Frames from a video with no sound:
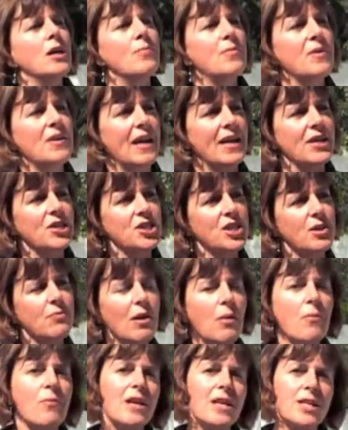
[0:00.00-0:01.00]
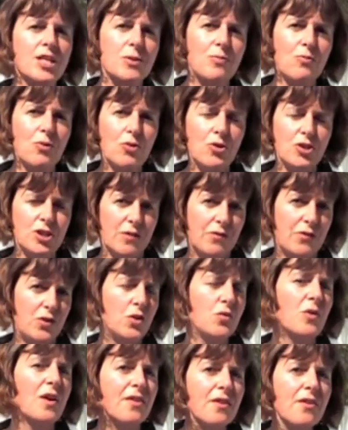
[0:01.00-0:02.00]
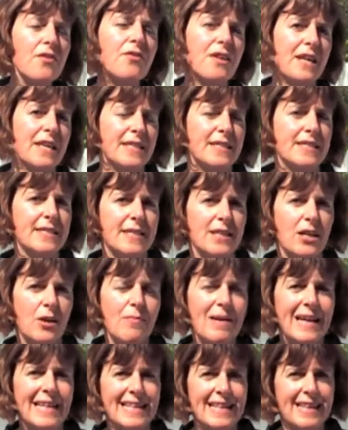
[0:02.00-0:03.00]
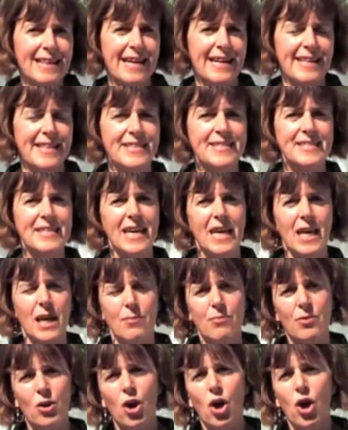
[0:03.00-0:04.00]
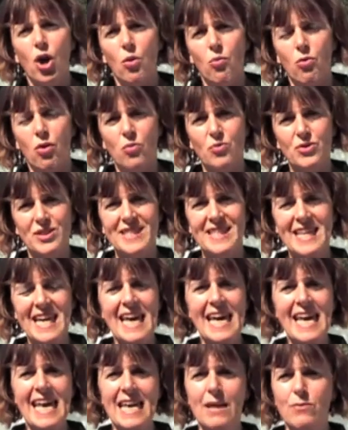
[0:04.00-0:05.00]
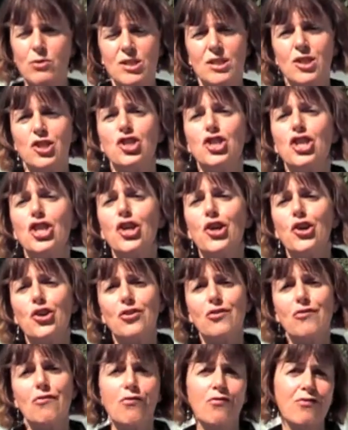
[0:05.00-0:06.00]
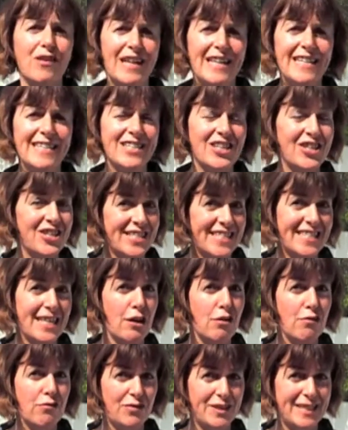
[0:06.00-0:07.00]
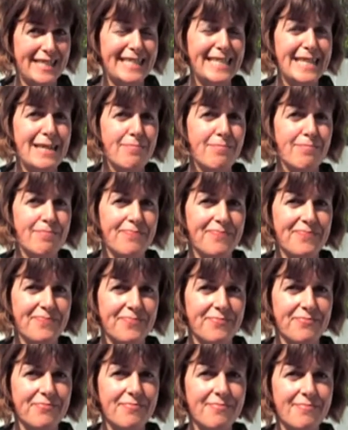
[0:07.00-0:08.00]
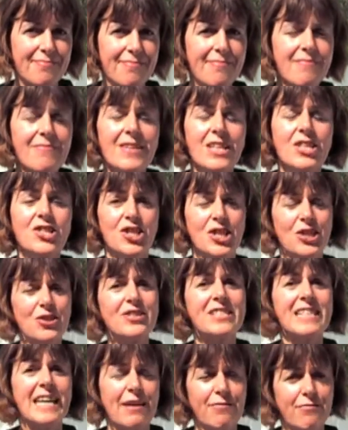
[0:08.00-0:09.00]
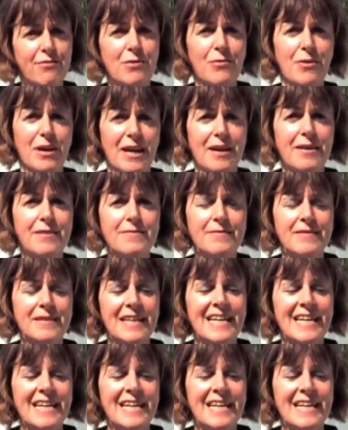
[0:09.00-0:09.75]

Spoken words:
But actually, when we explored a few other things in her mental landscape, what was key was that she couldn't find her self-esteem. She looked everywhere.